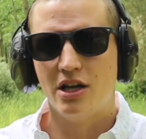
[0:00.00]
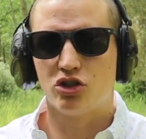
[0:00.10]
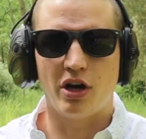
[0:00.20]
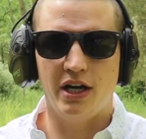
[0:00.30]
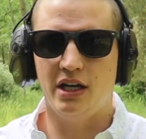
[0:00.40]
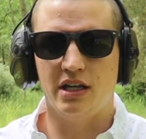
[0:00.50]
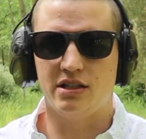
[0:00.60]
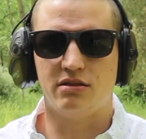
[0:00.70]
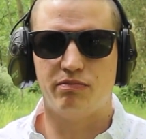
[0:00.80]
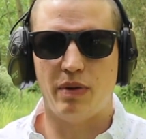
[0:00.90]
Training
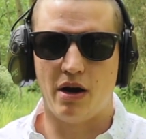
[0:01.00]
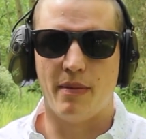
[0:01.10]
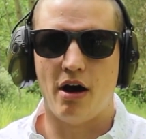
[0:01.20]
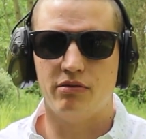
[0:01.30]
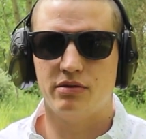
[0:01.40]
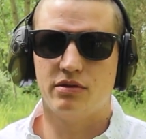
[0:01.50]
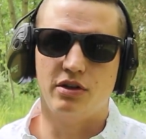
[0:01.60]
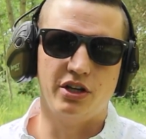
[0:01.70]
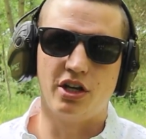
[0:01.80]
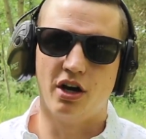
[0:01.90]
is paramount.
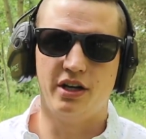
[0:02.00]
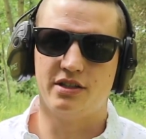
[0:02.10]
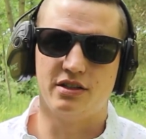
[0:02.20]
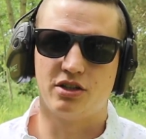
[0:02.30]
The gun isn't